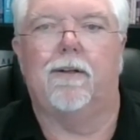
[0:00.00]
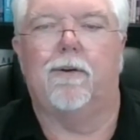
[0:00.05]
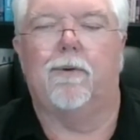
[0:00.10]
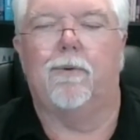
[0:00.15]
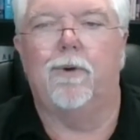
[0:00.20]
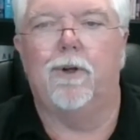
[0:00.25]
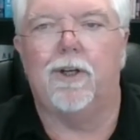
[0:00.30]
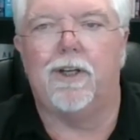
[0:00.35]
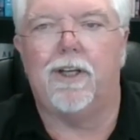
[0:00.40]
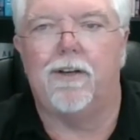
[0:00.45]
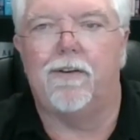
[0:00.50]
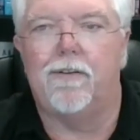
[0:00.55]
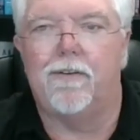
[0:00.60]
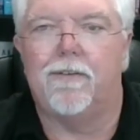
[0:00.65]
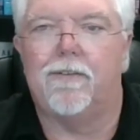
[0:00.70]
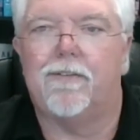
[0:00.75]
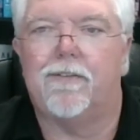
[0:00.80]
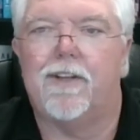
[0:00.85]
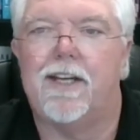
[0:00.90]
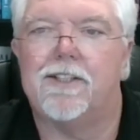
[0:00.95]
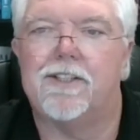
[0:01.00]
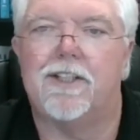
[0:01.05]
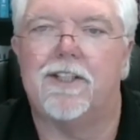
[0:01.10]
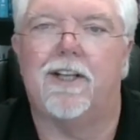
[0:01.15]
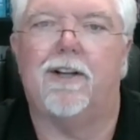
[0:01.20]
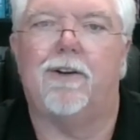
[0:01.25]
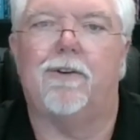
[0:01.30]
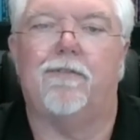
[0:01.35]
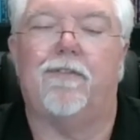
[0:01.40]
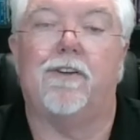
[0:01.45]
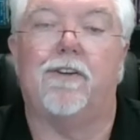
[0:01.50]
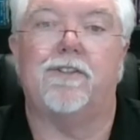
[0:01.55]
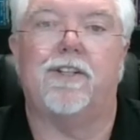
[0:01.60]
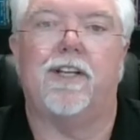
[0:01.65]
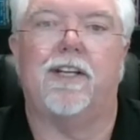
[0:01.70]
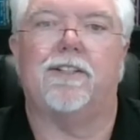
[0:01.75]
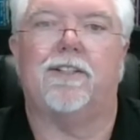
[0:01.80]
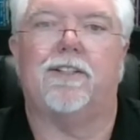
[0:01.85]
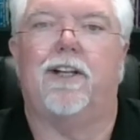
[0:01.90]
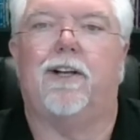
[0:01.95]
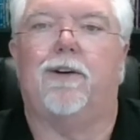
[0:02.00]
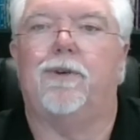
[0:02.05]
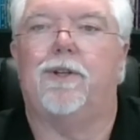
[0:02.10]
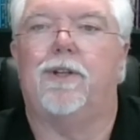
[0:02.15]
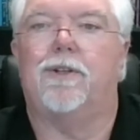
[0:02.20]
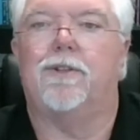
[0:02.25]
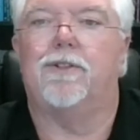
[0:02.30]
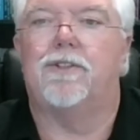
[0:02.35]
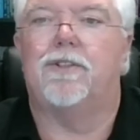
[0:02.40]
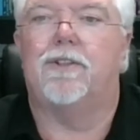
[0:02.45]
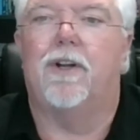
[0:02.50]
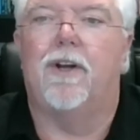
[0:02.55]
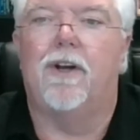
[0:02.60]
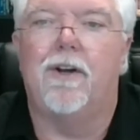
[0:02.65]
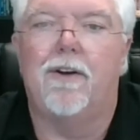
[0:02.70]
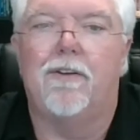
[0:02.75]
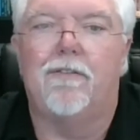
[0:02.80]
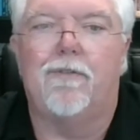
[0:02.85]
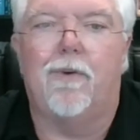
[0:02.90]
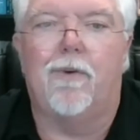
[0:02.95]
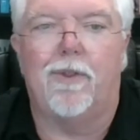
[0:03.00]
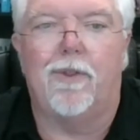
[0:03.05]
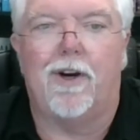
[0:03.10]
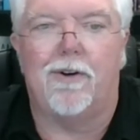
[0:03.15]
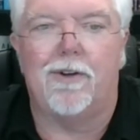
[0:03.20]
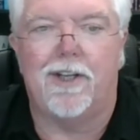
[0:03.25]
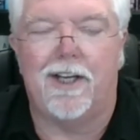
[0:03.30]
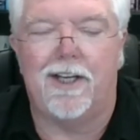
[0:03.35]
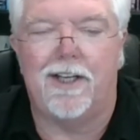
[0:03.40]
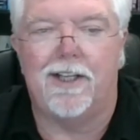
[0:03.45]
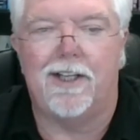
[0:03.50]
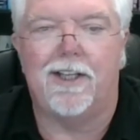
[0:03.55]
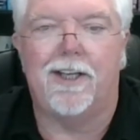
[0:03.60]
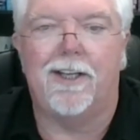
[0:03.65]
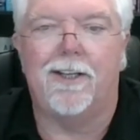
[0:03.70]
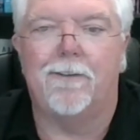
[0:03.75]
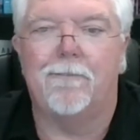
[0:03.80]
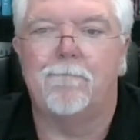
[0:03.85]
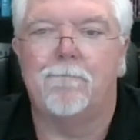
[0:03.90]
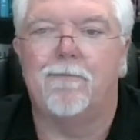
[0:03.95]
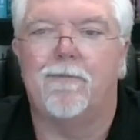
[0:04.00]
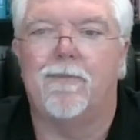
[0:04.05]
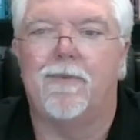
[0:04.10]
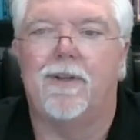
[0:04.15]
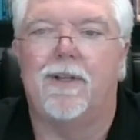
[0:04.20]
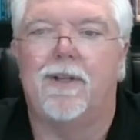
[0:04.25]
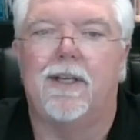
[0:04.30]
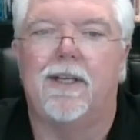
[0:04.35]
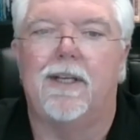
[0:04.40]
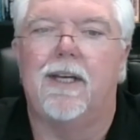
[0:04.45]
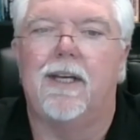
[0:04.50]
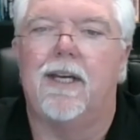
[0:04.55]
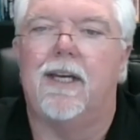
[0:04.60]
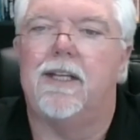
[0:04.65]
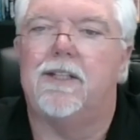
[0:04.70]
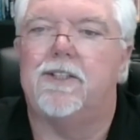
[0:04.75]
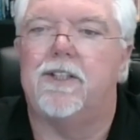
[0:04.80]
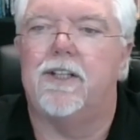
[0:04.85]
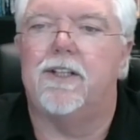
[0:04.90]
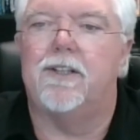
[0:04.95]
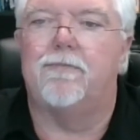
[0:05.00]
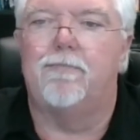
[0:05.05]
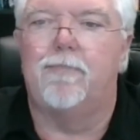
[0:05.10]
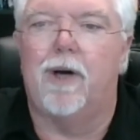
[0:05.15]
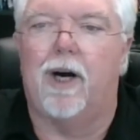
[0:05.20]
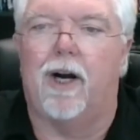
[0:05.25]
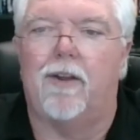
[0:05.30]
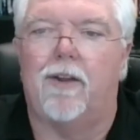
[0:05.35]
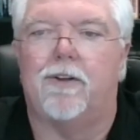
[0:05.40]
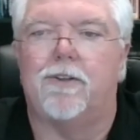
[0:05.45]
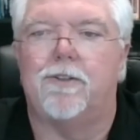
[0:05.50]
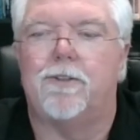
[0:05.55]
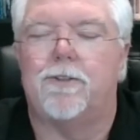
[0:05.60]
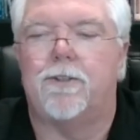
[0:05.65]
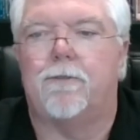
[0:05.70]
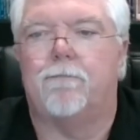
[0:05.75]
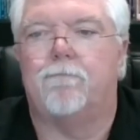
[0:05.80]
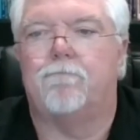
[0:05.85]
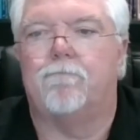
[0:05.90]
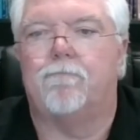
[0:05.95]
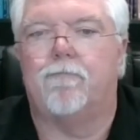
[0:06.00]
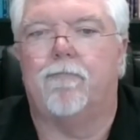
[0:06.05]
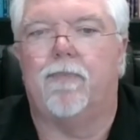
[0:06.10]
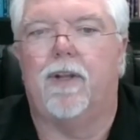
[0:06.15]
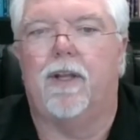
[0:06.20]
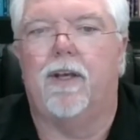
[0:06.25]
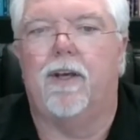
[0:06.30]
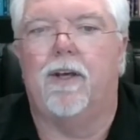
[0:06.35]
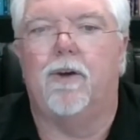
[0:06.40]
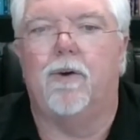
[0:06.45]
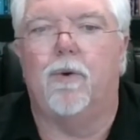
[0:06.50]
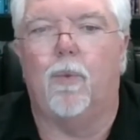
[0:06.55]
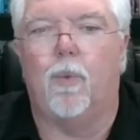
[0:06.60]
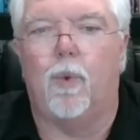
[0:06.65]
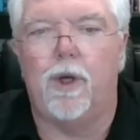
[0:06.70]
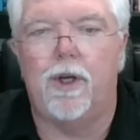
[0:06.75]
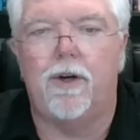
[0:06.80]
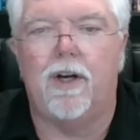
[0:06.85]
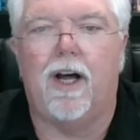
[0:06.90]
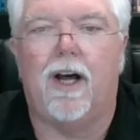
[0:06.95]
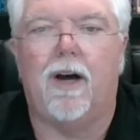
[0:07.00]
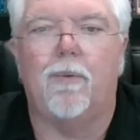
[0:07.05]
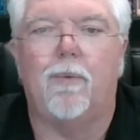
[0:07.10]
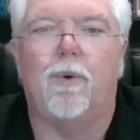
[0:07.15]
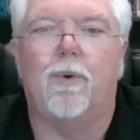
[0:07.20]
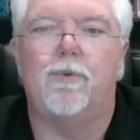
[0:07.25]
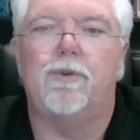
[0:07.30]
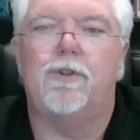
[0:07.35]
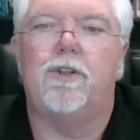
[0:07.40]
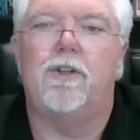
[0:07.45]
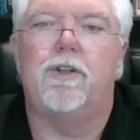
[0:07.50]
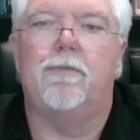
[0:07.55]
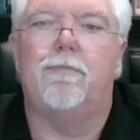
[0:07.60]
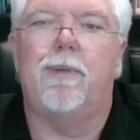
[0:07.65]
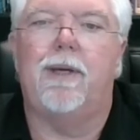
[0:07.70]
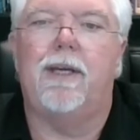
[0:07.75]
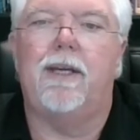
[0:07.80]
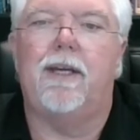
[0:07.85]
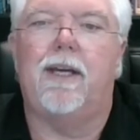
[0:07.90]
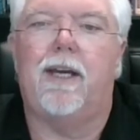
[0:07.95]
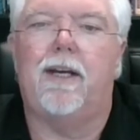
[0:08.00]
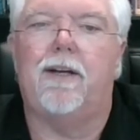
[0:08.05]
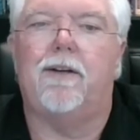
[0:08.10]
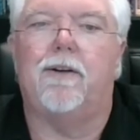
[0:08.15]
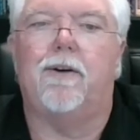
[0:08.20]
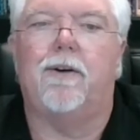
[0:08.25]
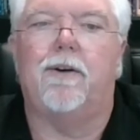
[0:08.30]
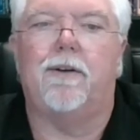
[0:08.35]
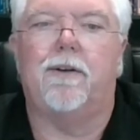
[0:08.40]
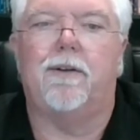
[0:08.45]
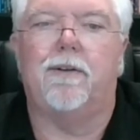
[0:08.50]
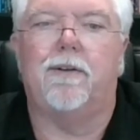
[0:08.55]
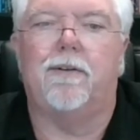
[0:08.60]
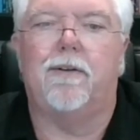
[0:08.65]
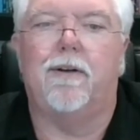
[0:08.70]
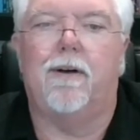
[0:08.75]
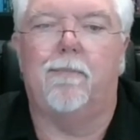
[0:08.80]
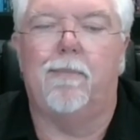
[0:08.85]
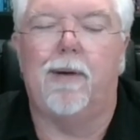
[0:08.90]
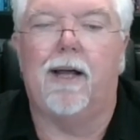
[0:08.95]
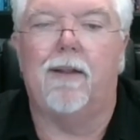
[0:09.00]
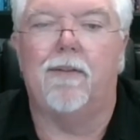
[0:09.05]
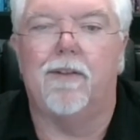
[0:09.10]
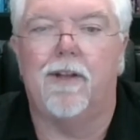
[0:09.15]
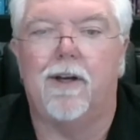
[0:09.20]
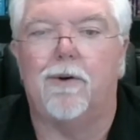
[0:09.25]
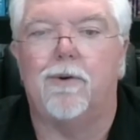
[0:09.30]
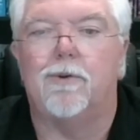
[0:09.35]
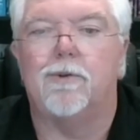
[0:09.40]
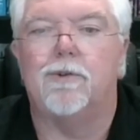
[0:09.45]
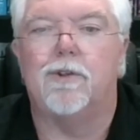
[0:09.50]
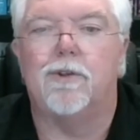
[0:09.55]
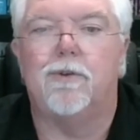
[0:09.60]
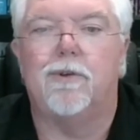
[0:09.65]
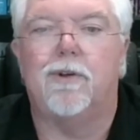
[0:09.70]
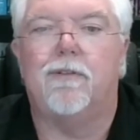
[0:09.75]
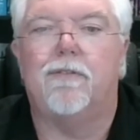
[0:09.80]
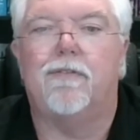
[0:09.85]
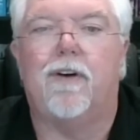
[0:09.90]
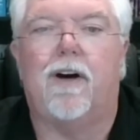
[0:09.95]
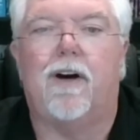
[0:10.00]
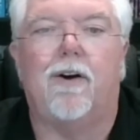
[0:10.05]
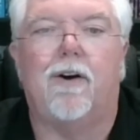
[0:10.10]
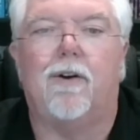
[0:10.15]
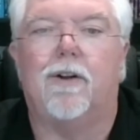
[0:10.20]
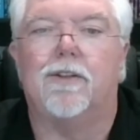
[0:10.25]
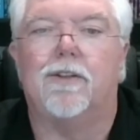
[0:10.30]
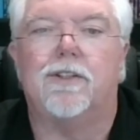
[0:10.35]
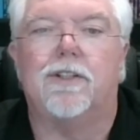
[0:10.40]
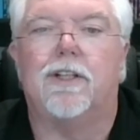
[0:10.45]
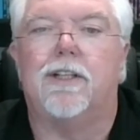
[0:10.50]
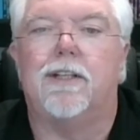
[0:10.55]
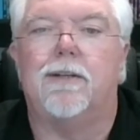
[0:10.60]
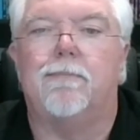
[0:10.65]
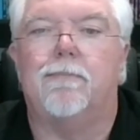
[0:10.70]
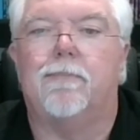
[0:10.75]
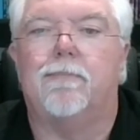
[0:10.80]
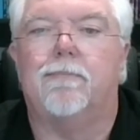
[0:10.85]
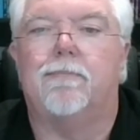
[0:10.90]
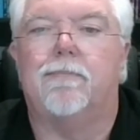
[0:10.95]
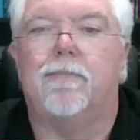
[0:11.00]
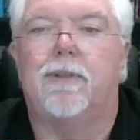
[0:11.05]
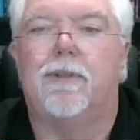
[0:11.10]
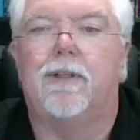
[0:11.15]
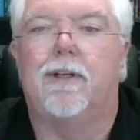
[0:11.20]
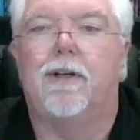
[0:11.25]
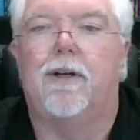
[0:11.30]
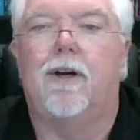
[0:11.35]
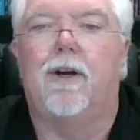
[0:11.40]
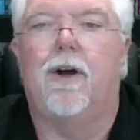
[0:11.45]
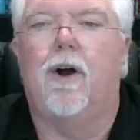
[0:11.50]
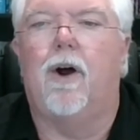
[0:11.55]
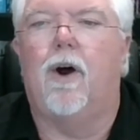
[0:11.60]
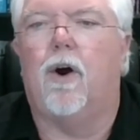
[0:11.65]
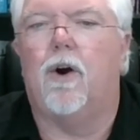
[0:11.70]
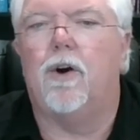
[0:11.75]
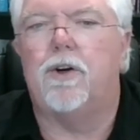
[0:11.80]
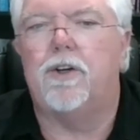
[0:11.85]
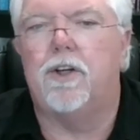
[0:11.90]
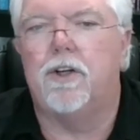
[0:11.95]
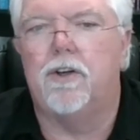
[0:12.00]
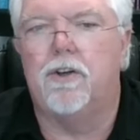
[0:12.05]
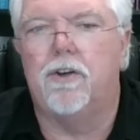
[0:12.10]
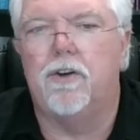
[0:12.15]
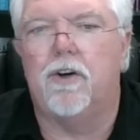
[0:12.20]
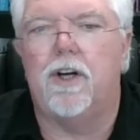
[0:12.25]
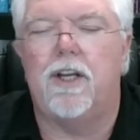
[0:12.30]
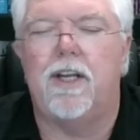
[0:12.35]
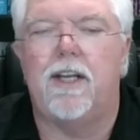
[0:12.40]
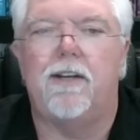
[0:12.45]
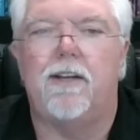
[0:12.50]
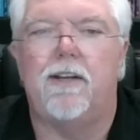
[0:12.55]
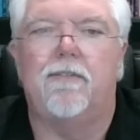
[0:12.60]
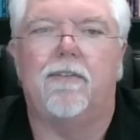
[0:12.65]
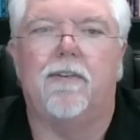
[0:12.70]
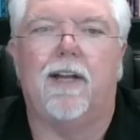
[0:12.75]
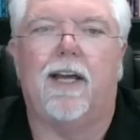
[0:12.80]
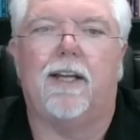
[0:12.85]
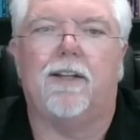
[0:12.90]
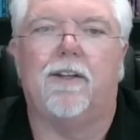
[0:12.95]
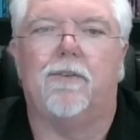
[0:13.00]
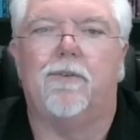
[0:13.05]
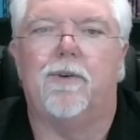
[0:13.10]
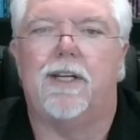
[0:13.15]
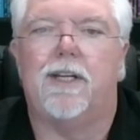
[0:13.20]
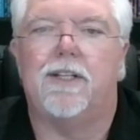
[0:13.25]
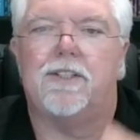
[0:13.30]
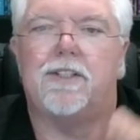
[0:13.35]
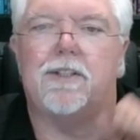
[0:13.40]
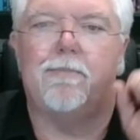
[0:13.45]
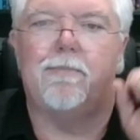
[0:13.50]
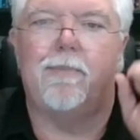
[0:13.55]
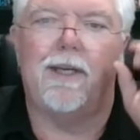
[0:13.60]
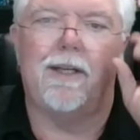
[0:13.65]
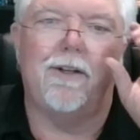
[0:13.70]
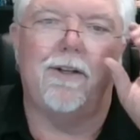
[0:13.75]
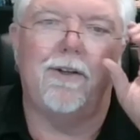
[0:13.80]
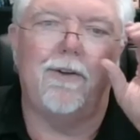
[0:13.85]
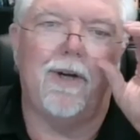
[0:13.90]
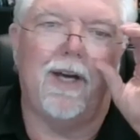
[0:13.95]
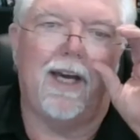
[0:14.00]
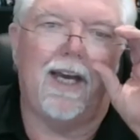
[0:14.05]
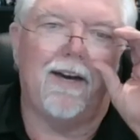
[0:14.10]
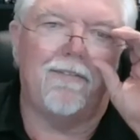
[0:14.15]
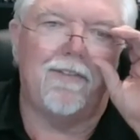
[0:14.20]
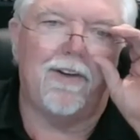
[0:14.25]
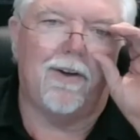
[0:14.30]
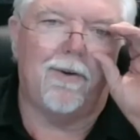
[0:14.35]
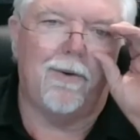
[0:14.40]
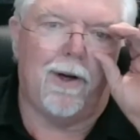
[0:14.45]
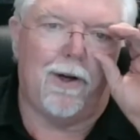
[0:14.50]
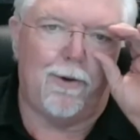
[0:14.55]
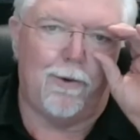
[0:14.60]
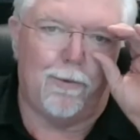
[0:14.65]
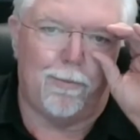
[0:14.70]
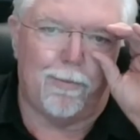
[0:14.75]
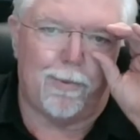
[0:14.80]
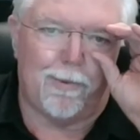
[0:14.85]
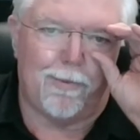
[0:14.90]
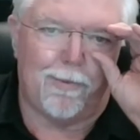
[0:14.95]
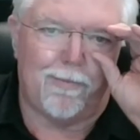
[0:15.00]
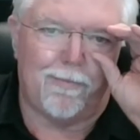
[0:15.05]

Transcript: Well, look at Thessalonians, 1 Thessalonians 4.13 again. It says, Brothers, we do not want you to be ignorant about those who have fallen asleep, or to grieve like the rest of men who have no hope.